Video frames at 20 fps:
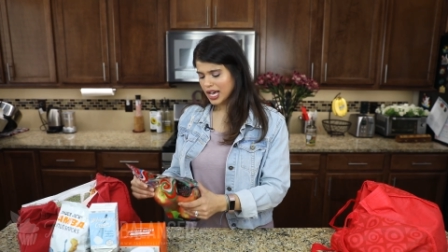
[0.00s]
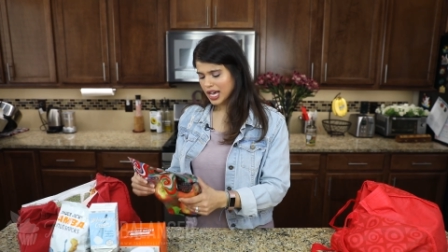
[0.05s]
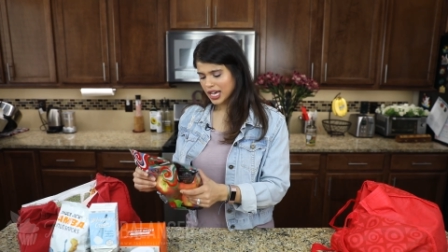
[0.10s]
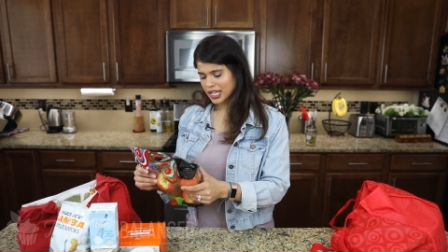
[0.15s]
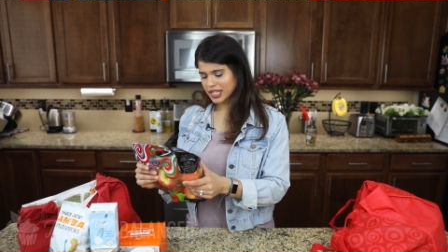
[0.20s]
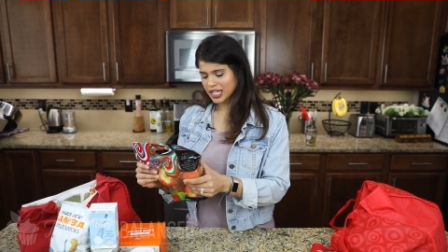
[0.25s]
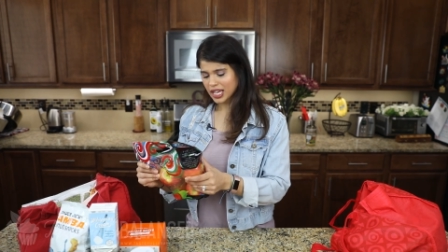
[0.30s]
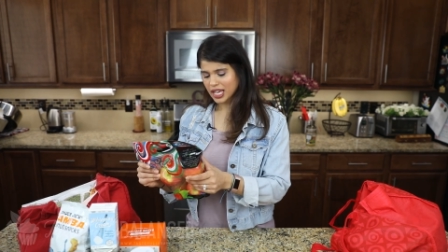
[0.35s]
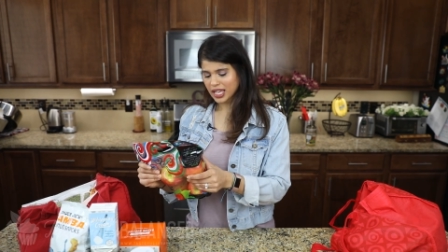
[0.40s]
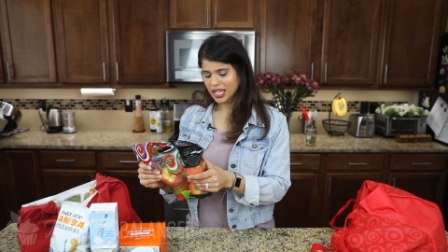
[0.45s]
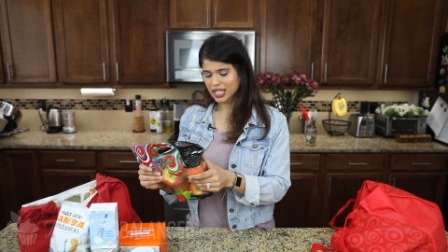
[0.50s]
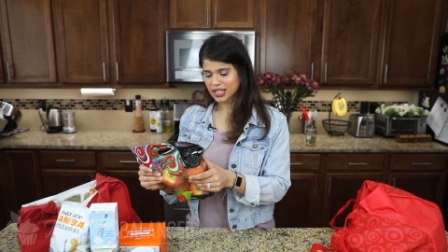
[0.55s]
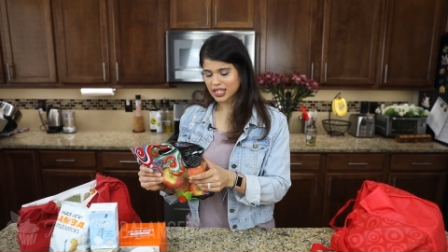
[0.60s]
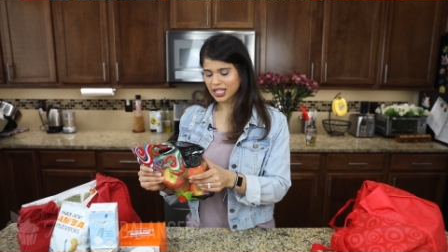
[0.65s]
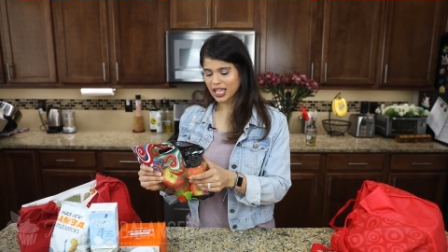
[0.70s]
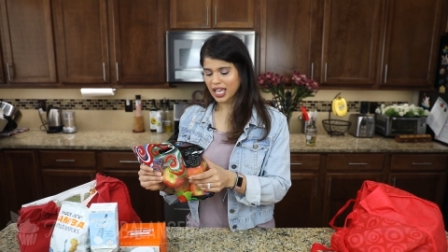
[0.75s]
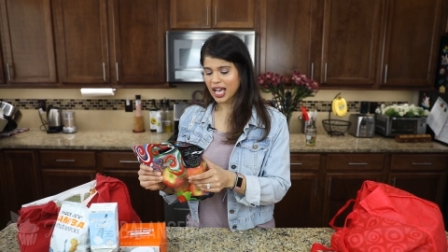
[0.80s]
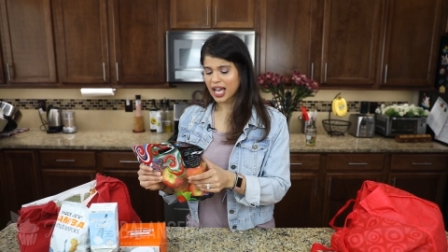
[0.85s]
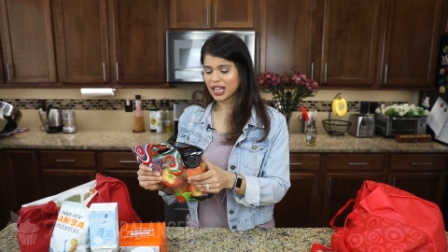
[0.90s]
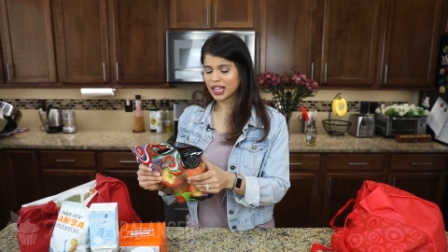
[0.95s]
I think I get the
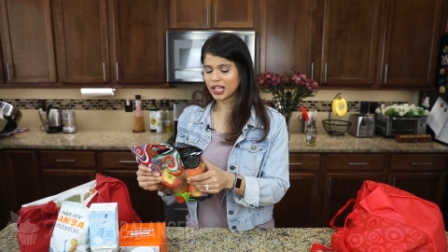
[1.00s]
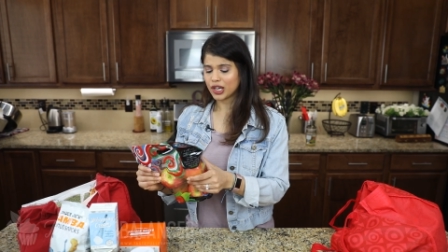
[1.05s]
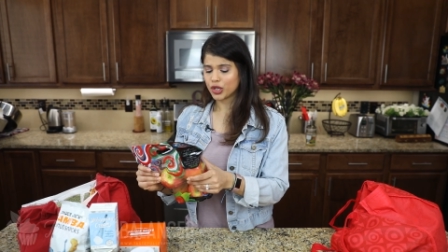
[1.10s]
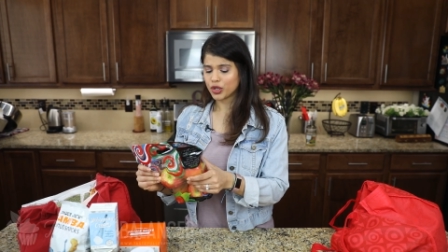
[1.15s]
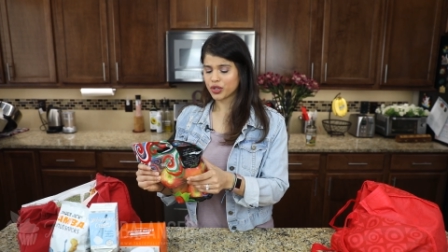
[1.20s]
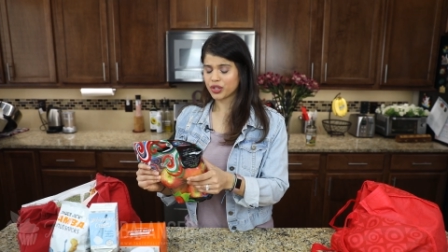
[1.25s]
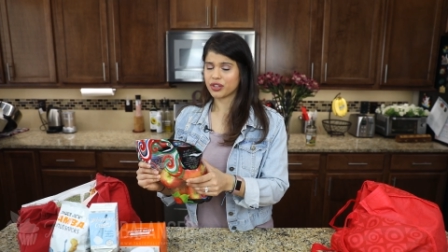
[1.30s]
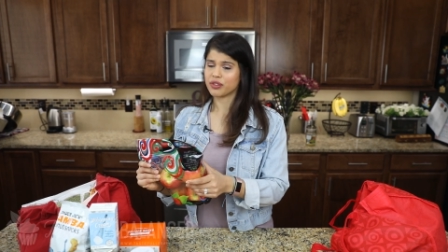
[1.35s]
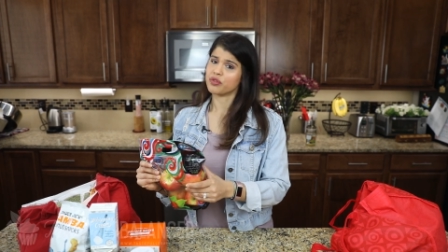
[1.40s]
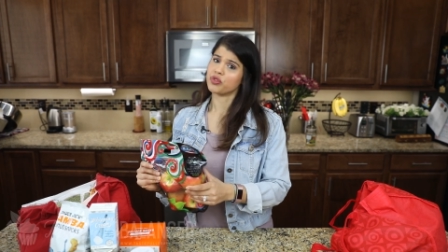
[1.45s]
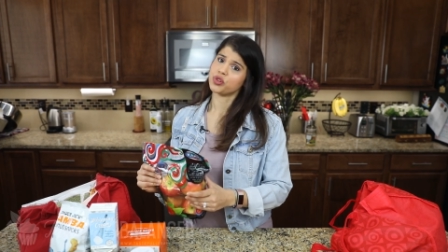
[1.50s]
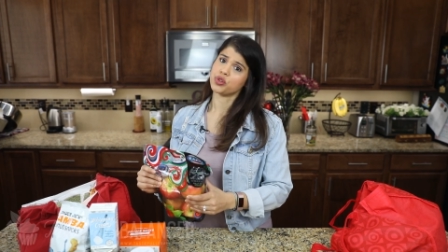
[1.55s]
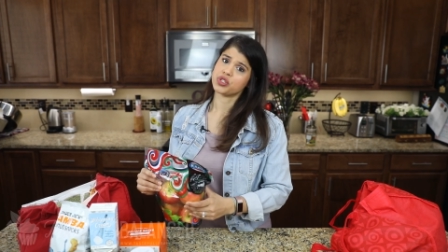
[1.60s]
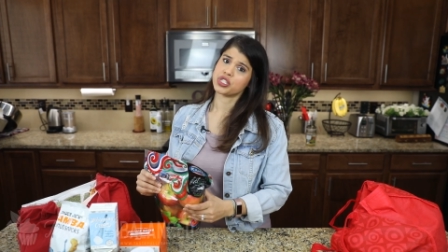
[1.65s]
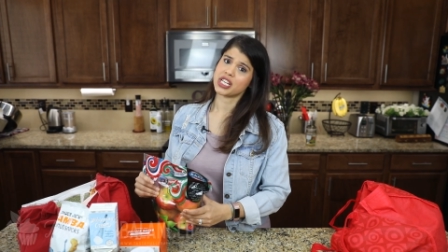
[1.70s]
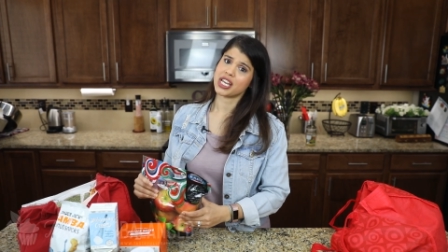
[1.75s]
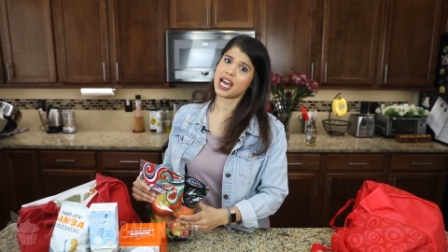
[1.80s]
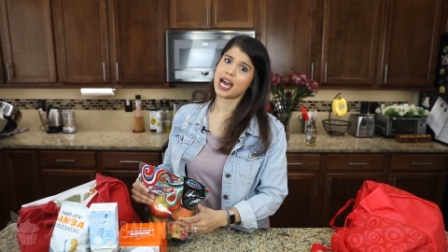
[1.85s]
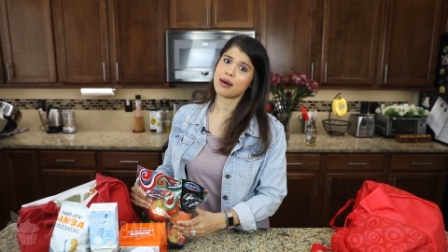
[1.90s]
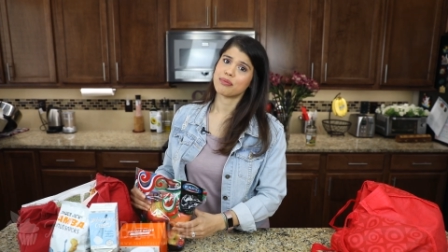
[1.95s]
Gala or the
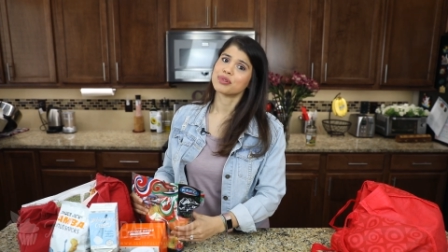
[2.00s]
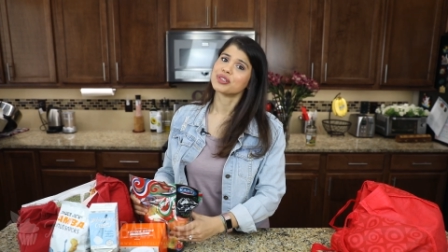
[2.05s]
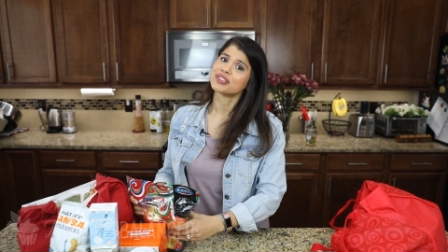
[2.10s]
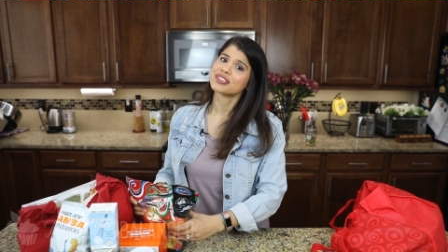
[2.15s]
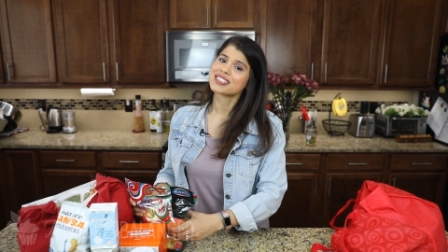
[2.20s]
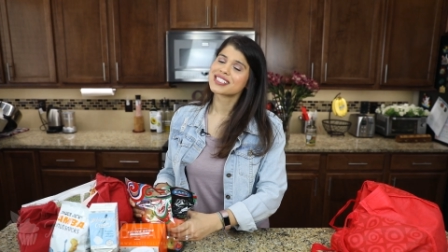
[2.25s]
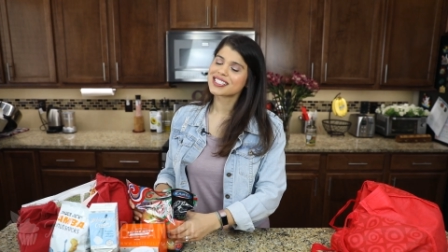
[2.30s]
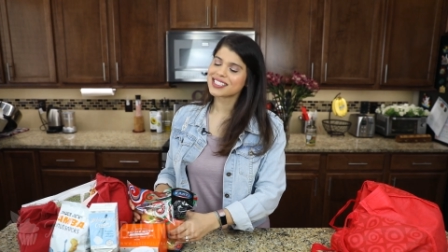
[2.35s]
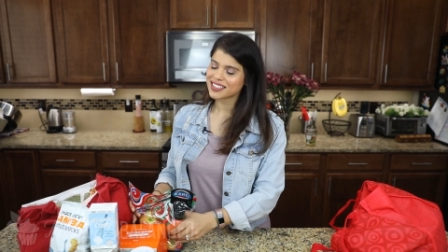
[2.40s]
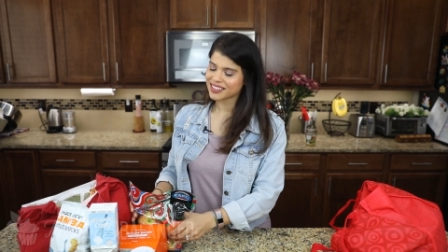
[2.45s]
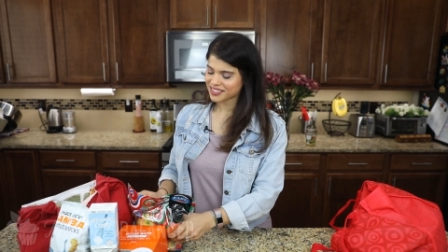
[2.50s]
Fuji apples.